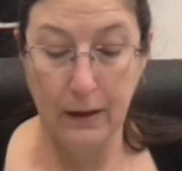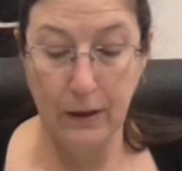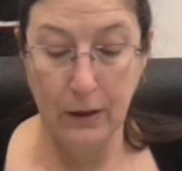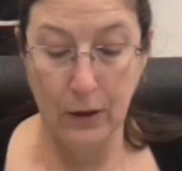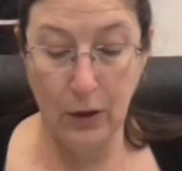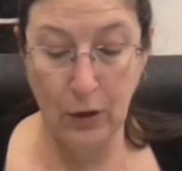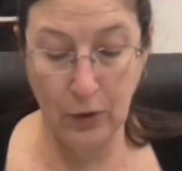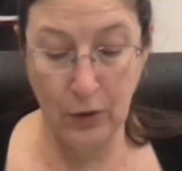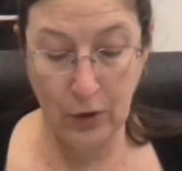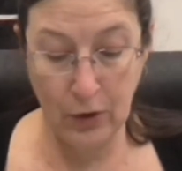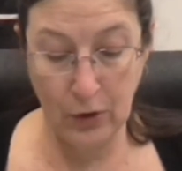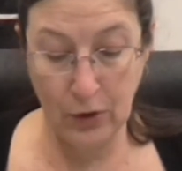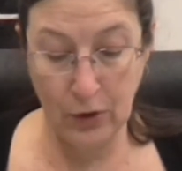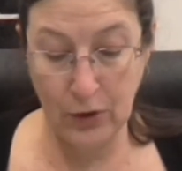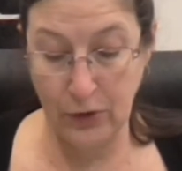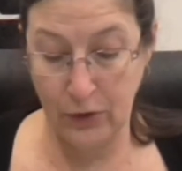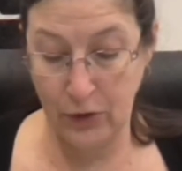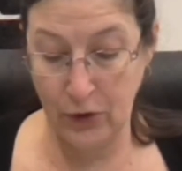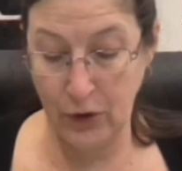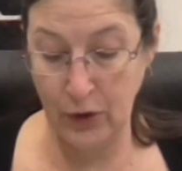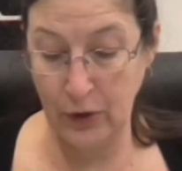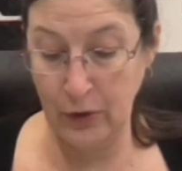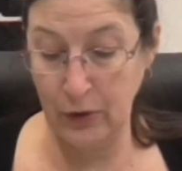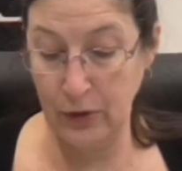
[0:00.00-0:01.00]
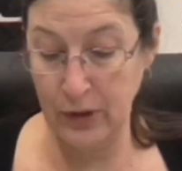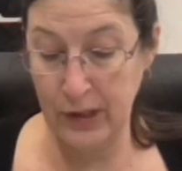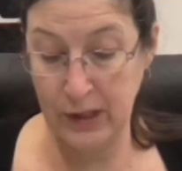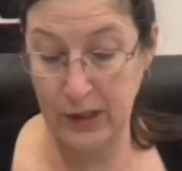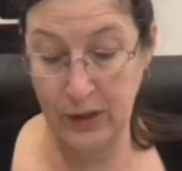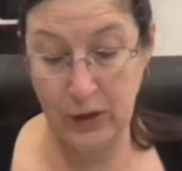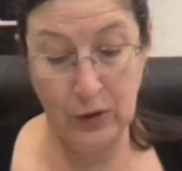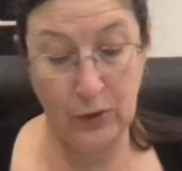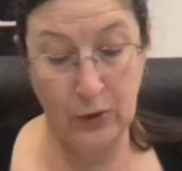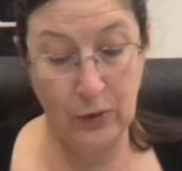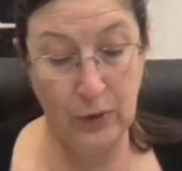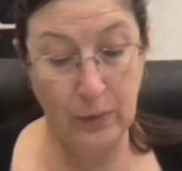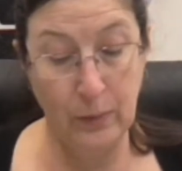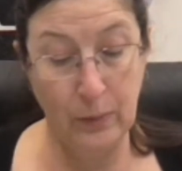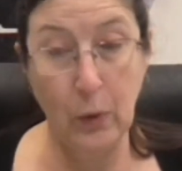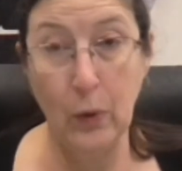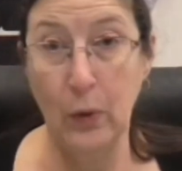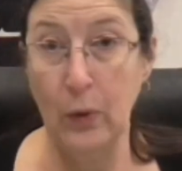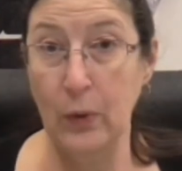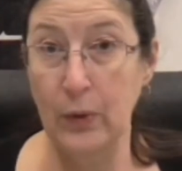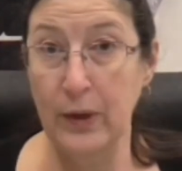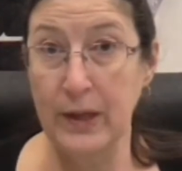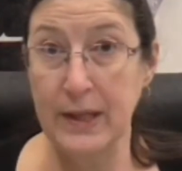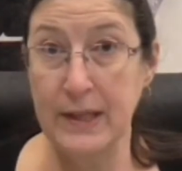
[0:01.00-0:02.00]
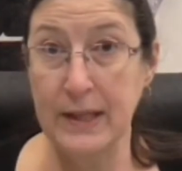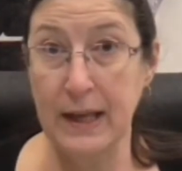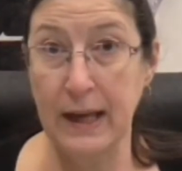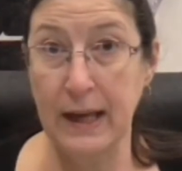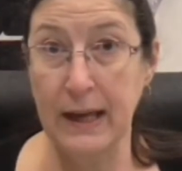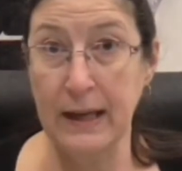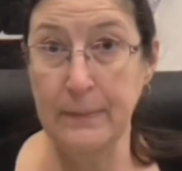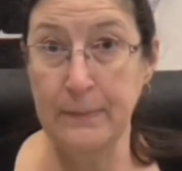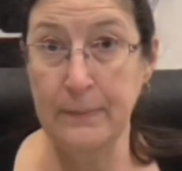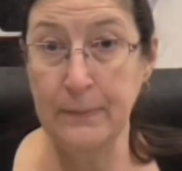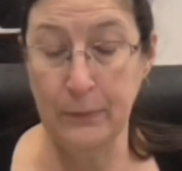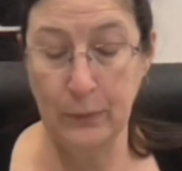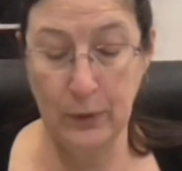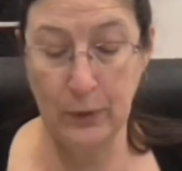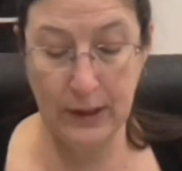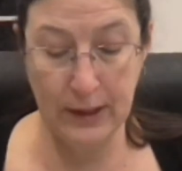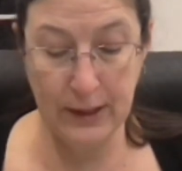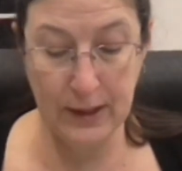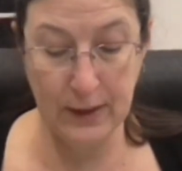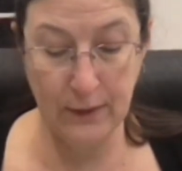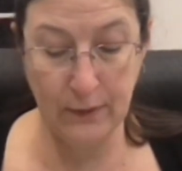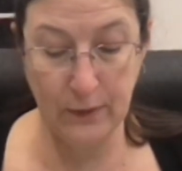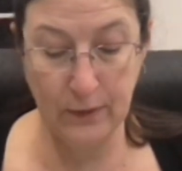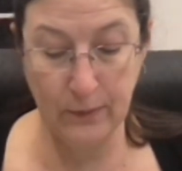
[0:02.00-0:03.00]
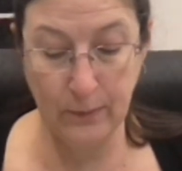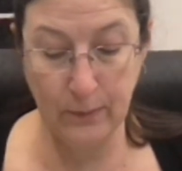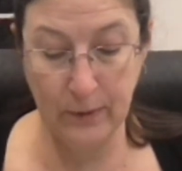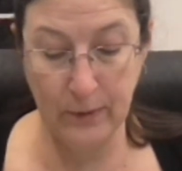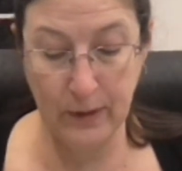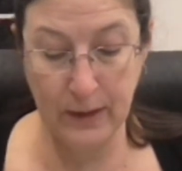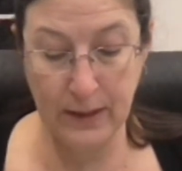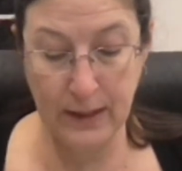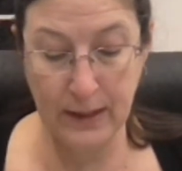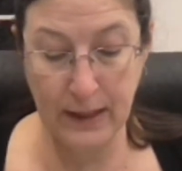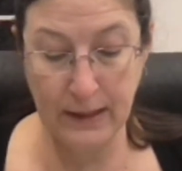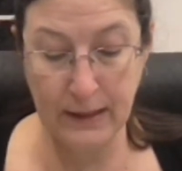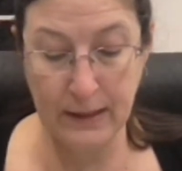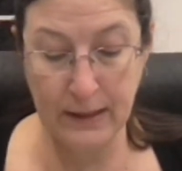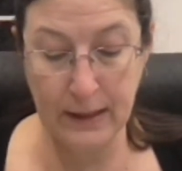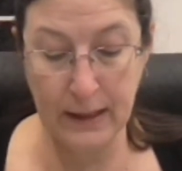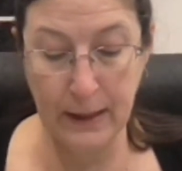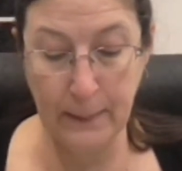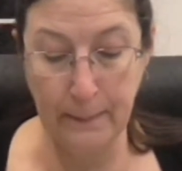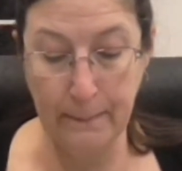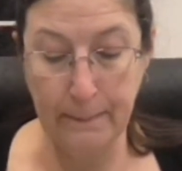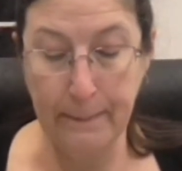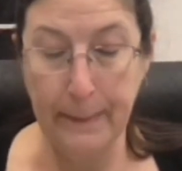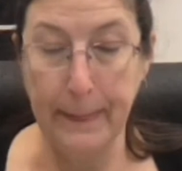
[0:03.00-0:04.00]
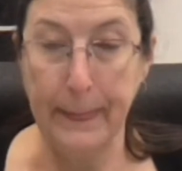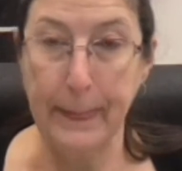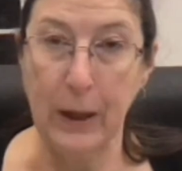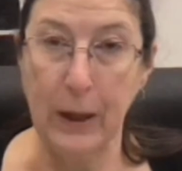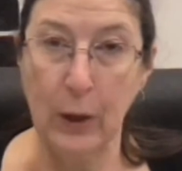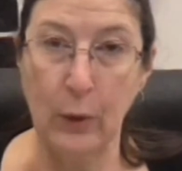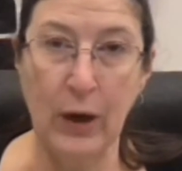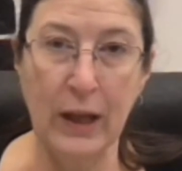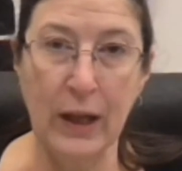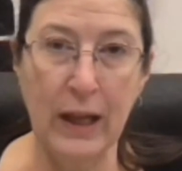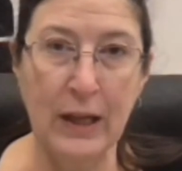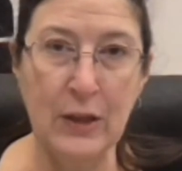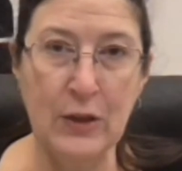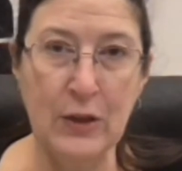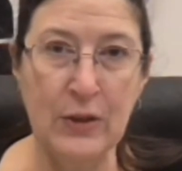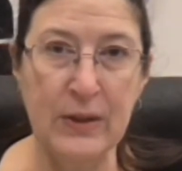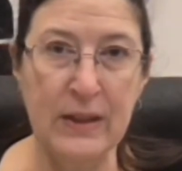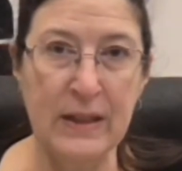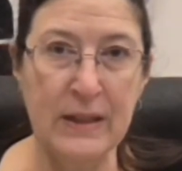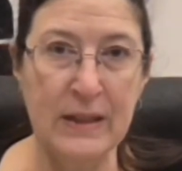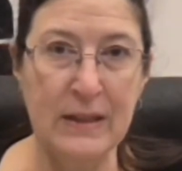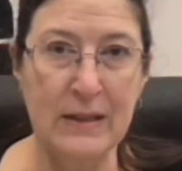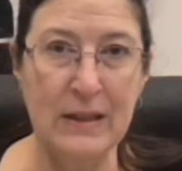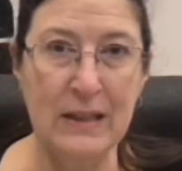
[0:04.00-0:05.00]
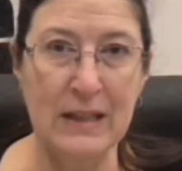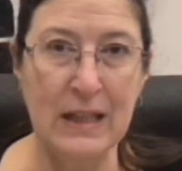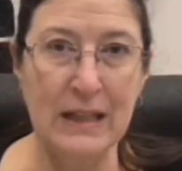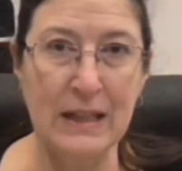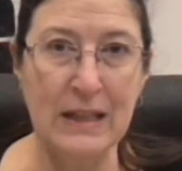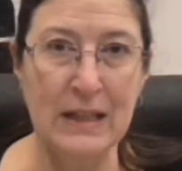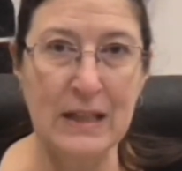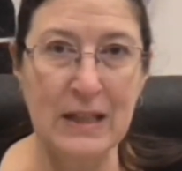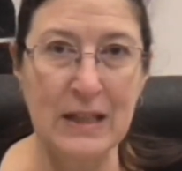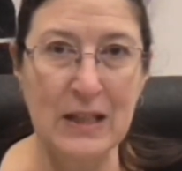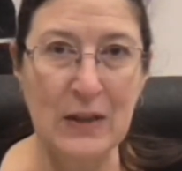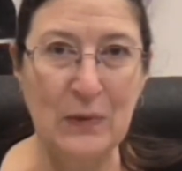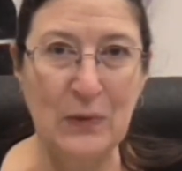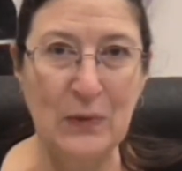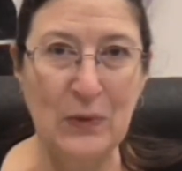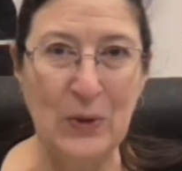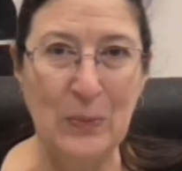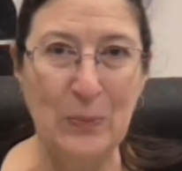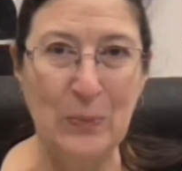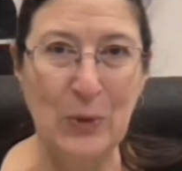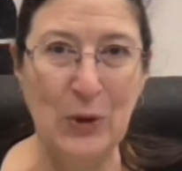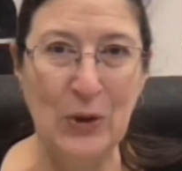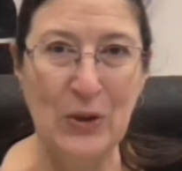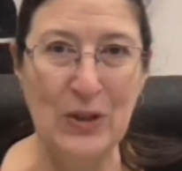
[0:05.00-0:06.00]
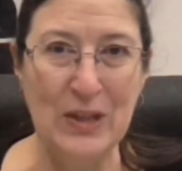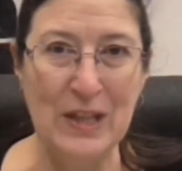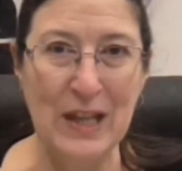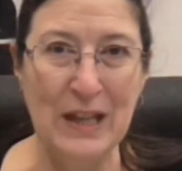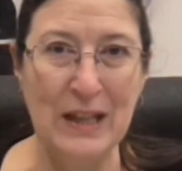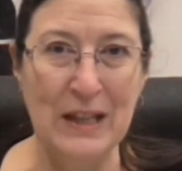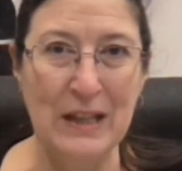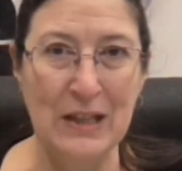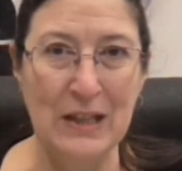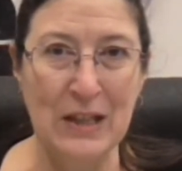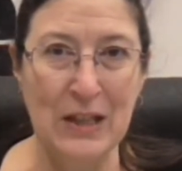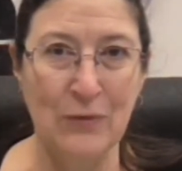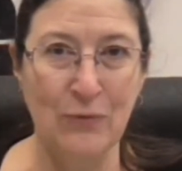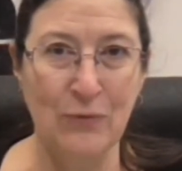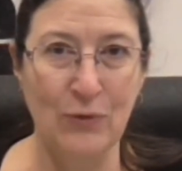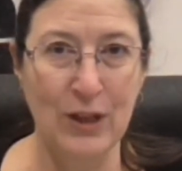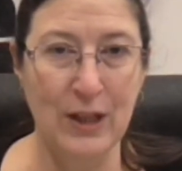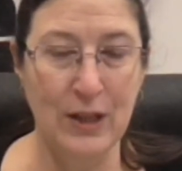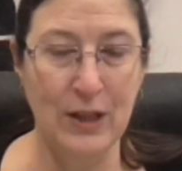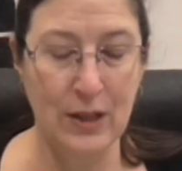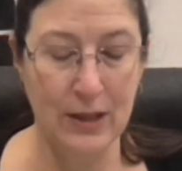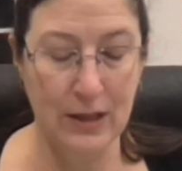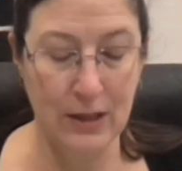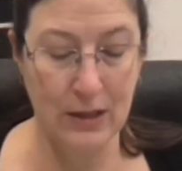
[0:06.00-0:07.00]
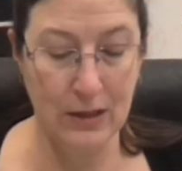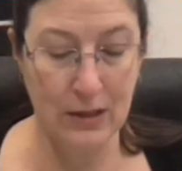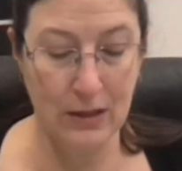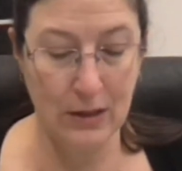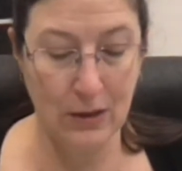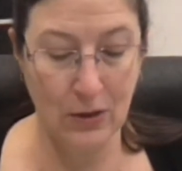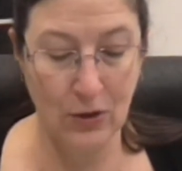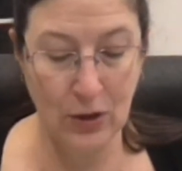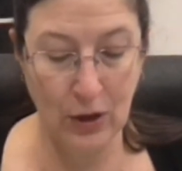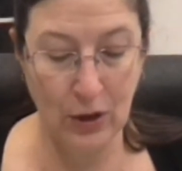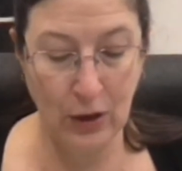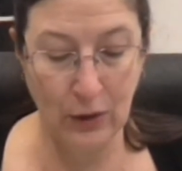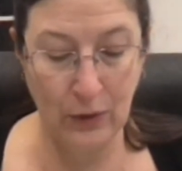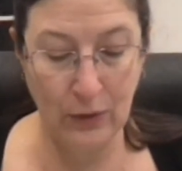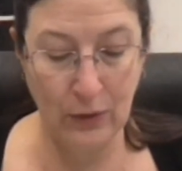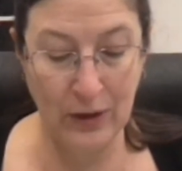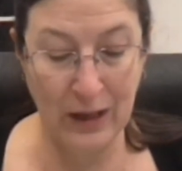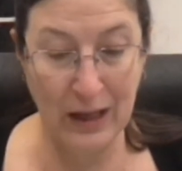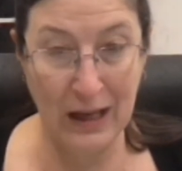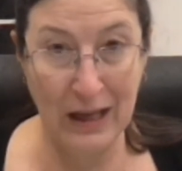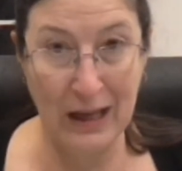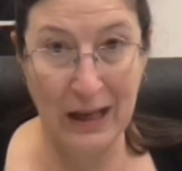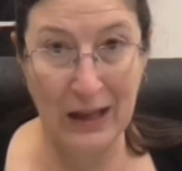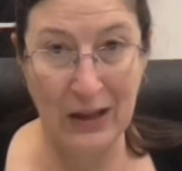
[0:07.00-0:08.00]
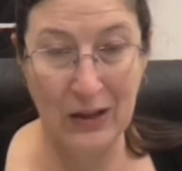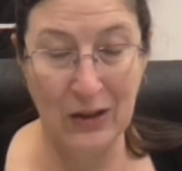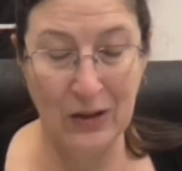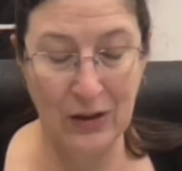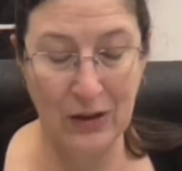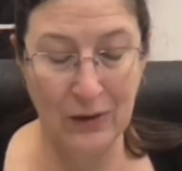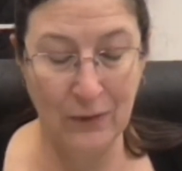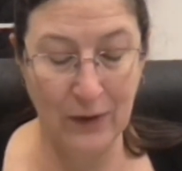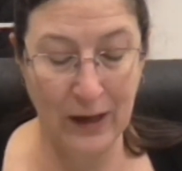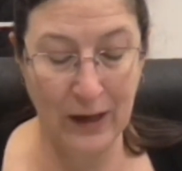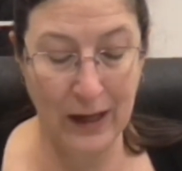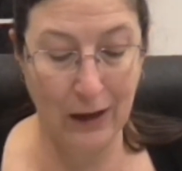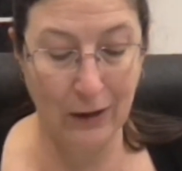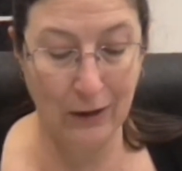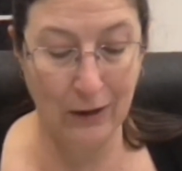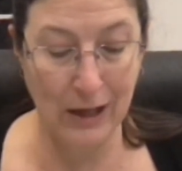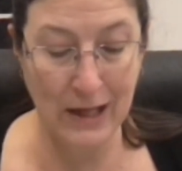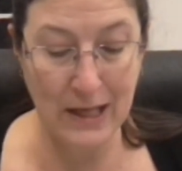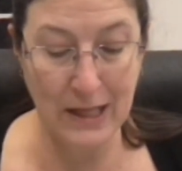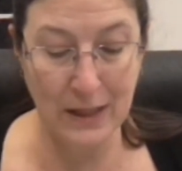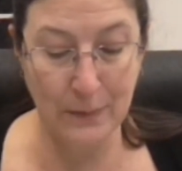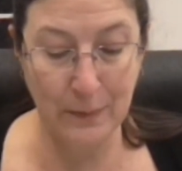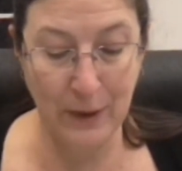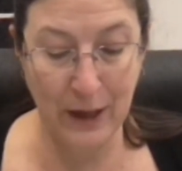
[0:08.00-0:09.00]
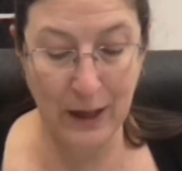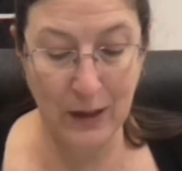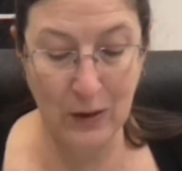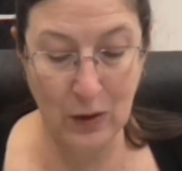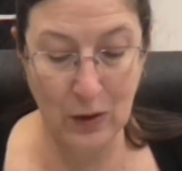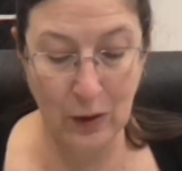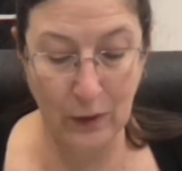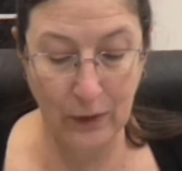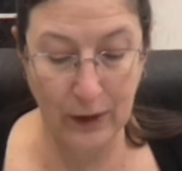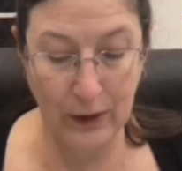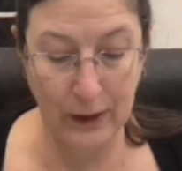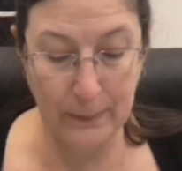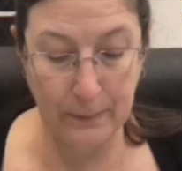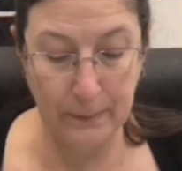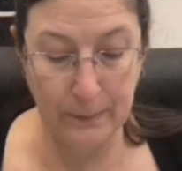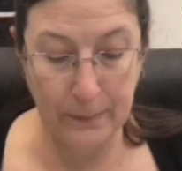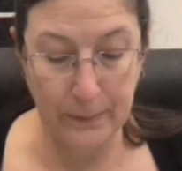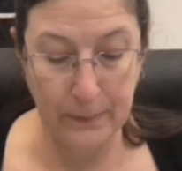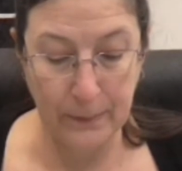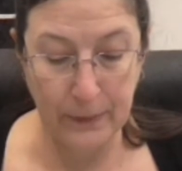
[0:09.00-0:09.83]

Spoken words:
You can choose to do them all the same with a different centre. Quite like doing the centre different because then it really does show the flower aspect of it.